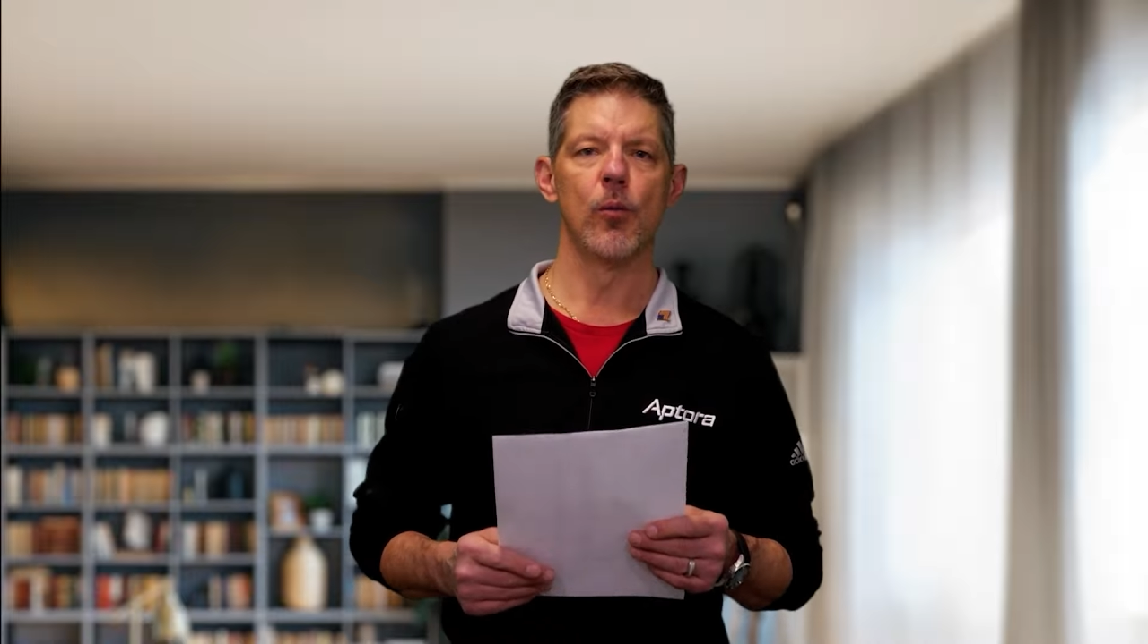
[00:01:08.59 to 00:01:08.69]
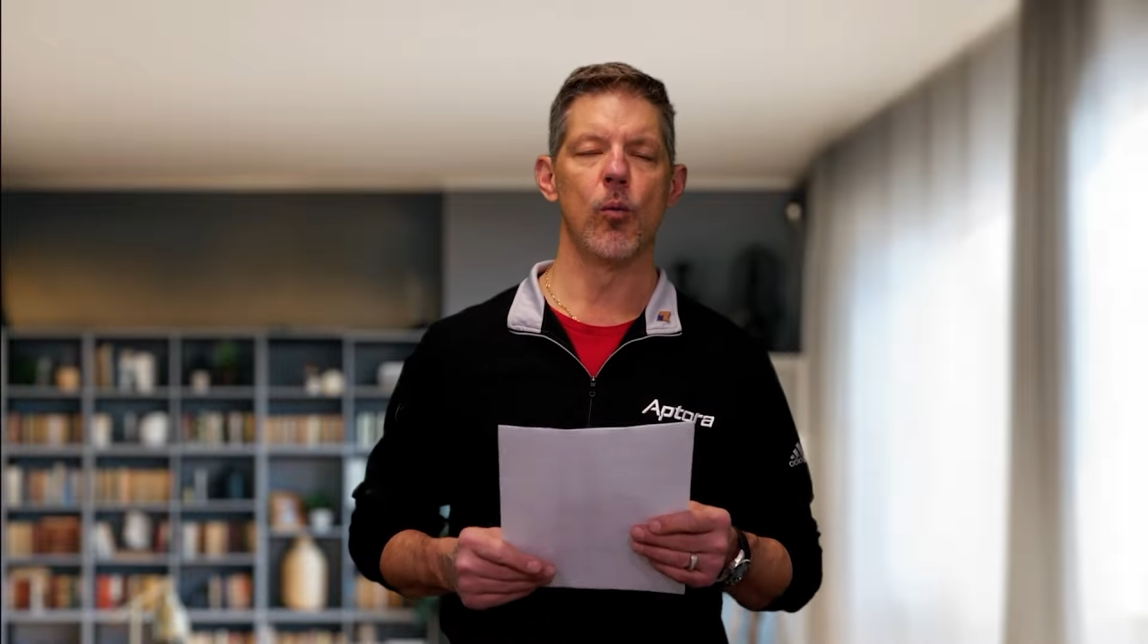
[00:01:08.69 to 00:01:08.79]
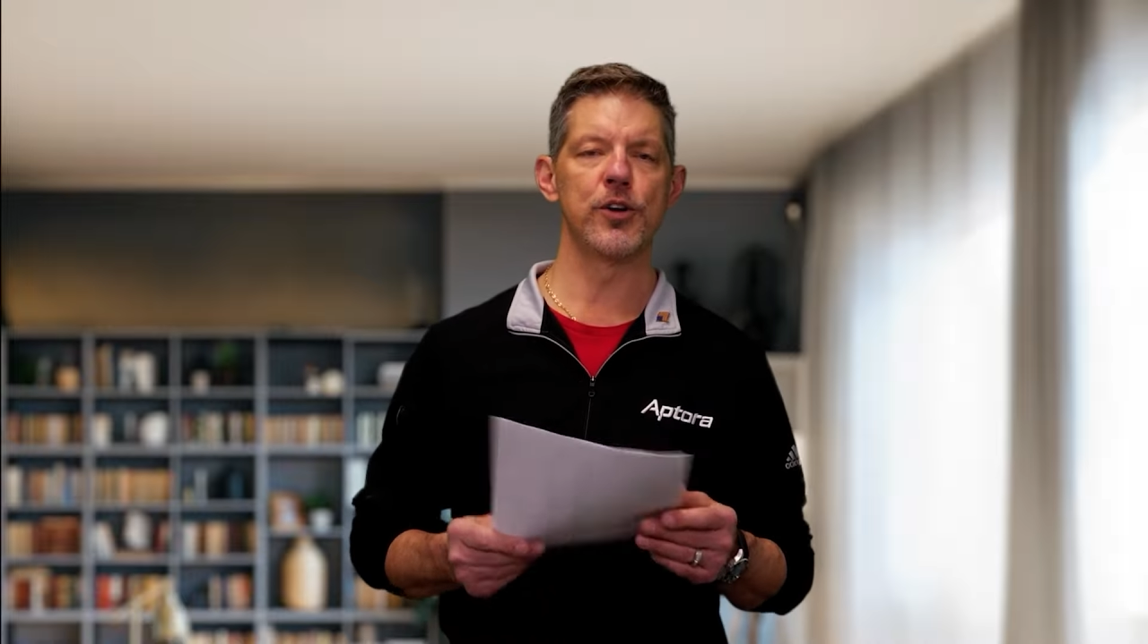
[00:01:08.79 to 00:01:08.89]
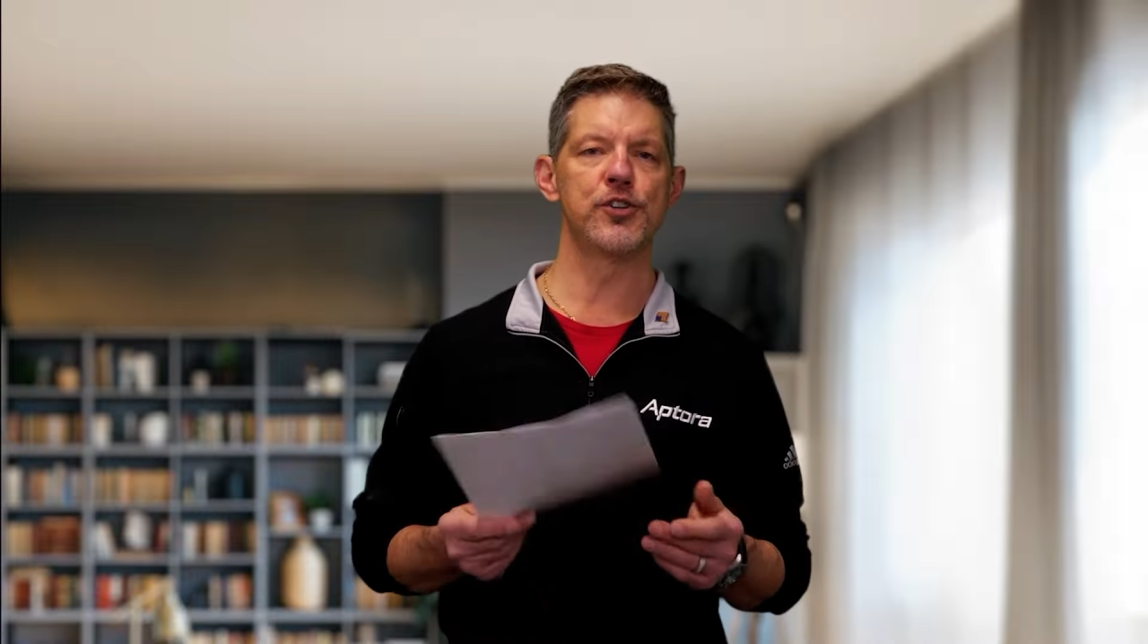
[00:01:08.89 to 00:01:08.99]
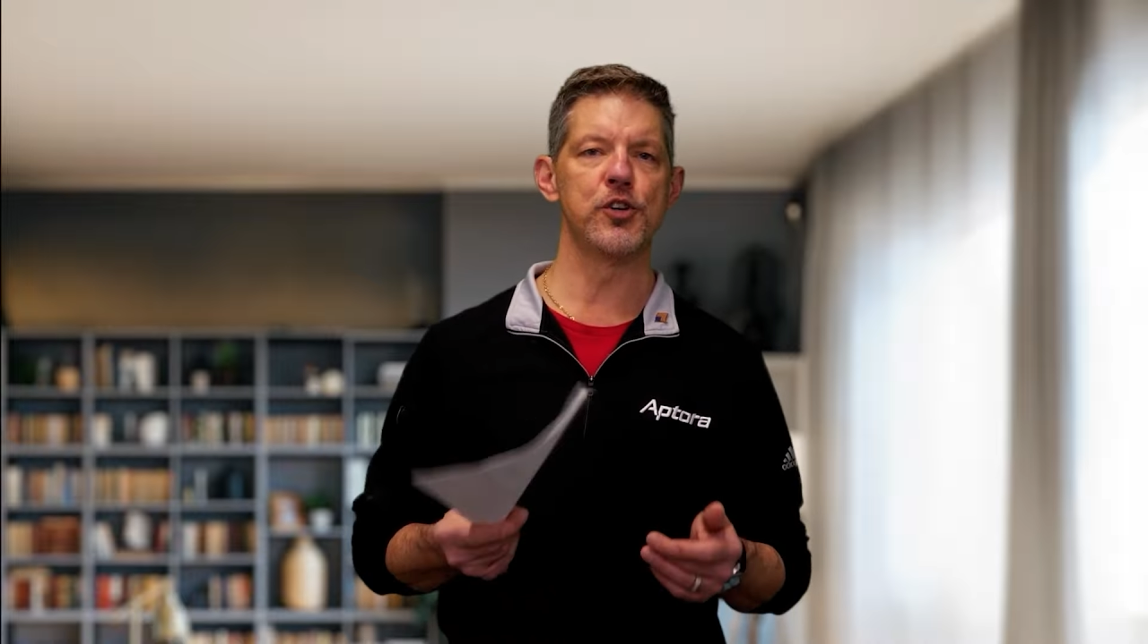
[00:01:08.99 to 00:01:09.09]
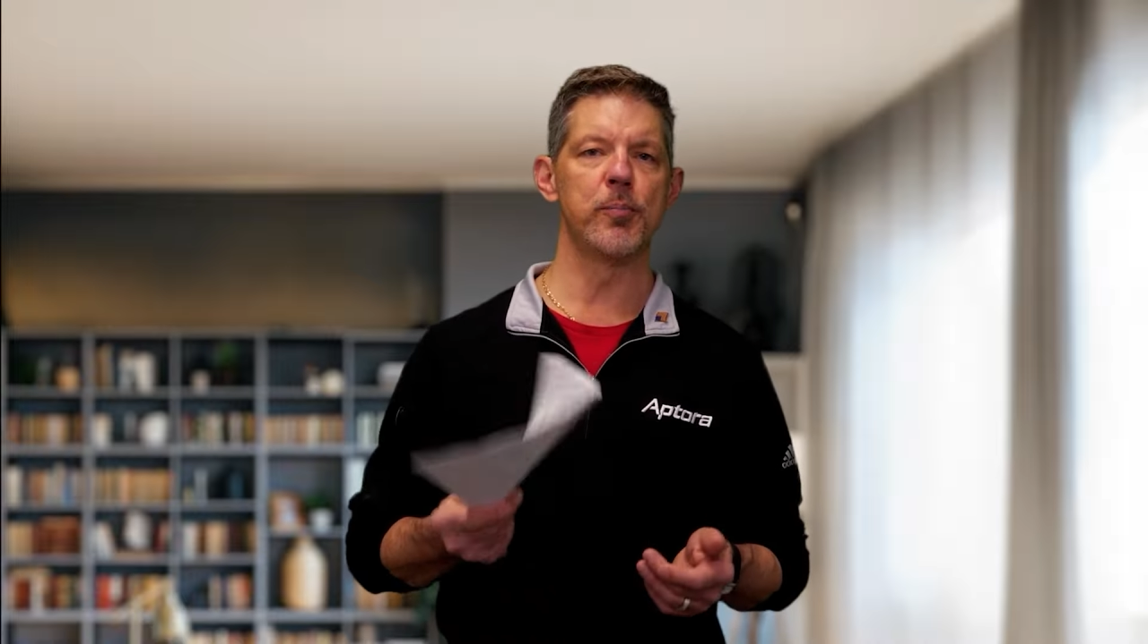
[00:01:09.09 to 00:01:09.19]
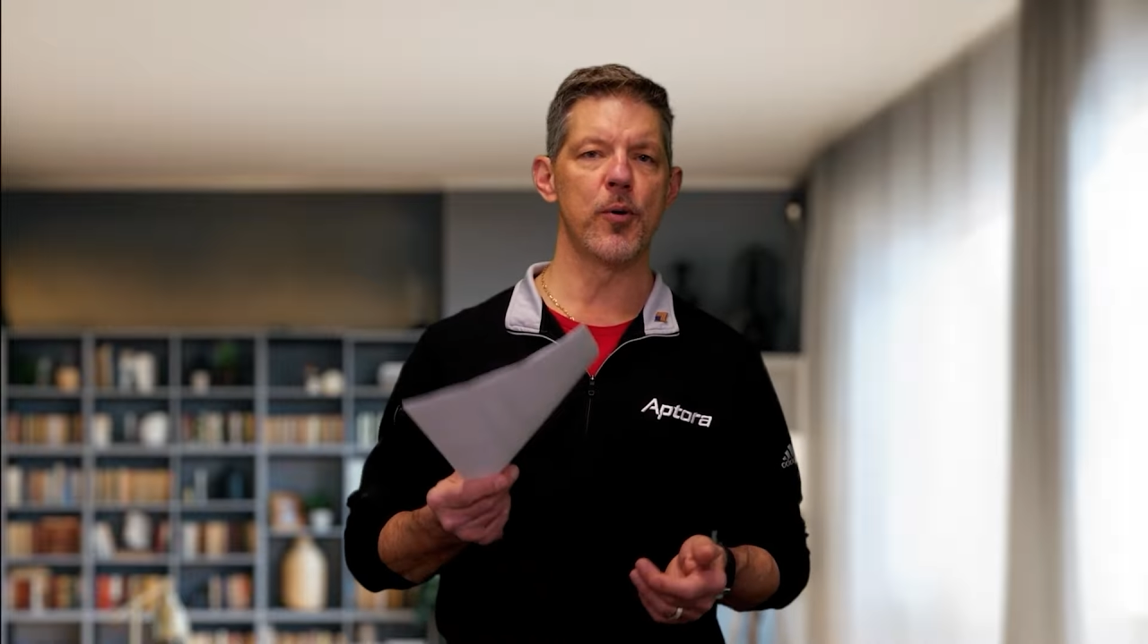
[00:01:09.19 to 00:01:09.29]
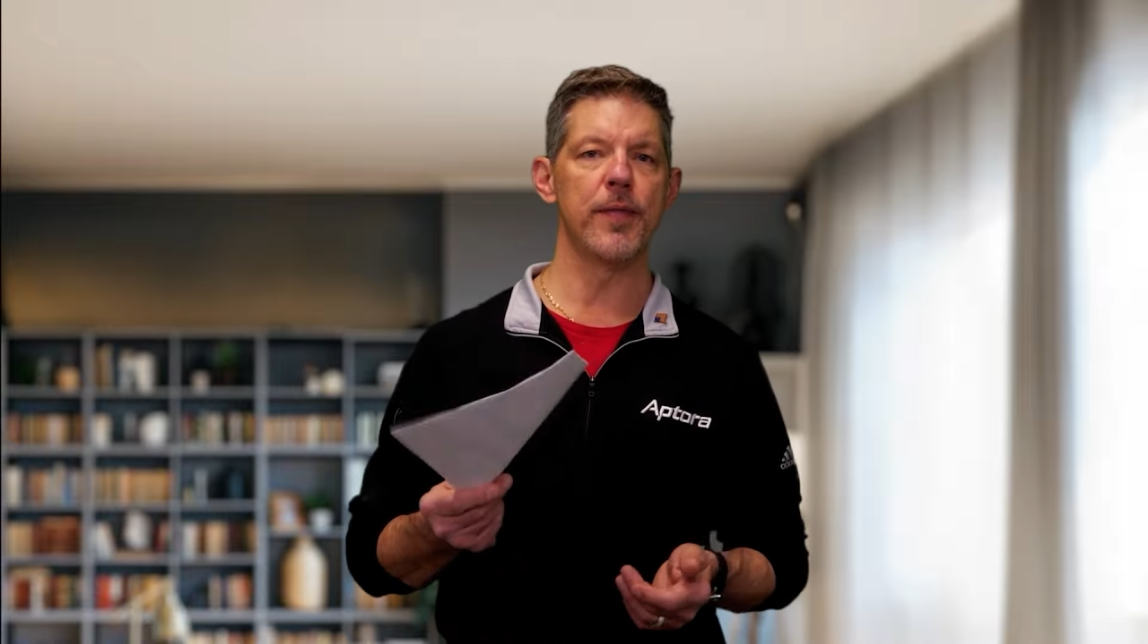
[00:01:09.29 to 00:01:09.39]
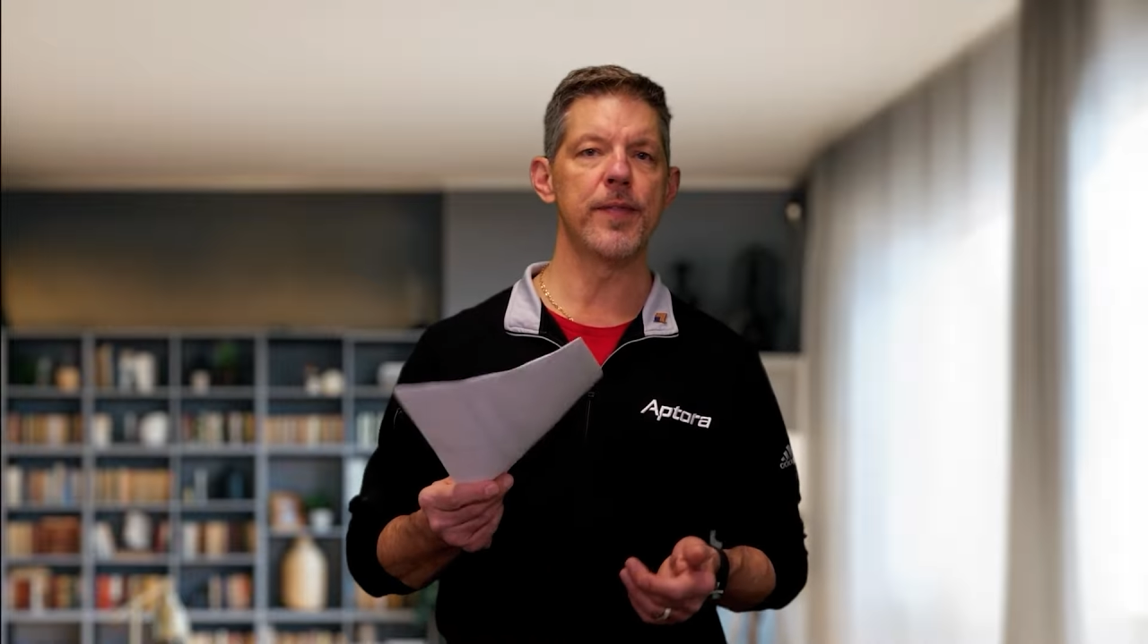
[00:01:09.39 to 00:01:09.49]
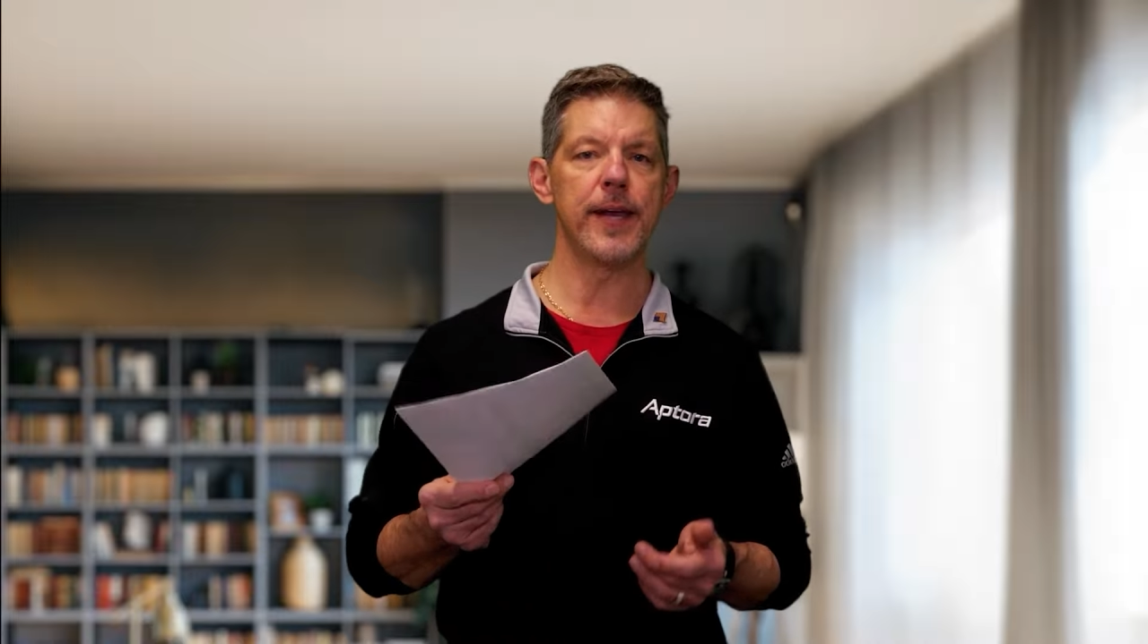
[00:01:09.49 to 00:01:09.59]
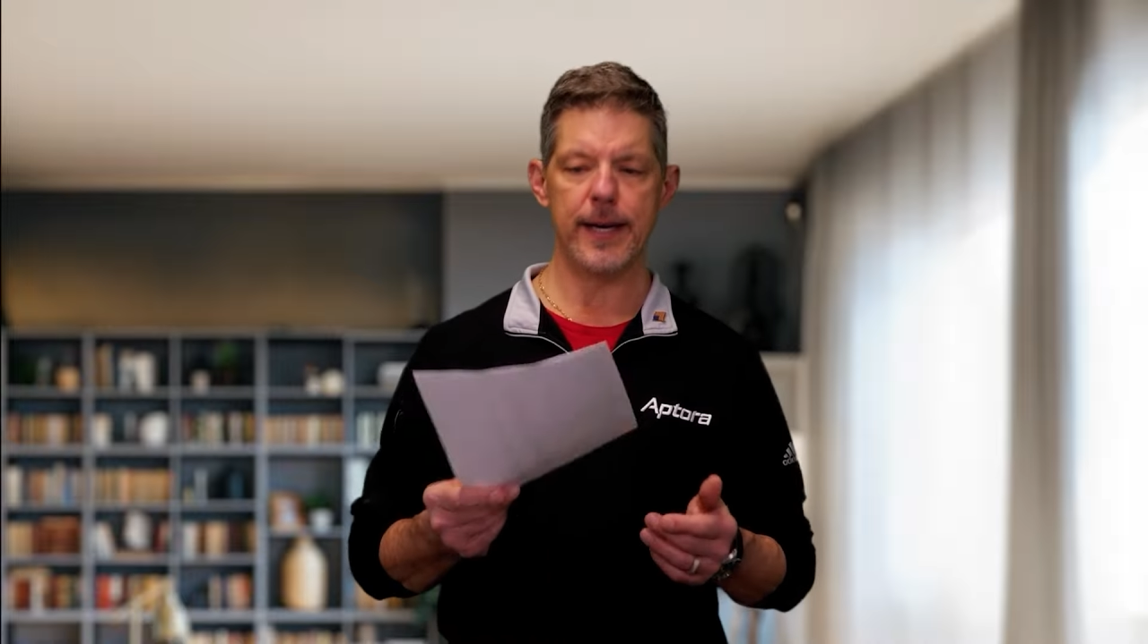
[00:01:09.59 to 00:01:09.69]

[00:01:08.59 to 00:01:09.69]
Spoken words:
Once you print the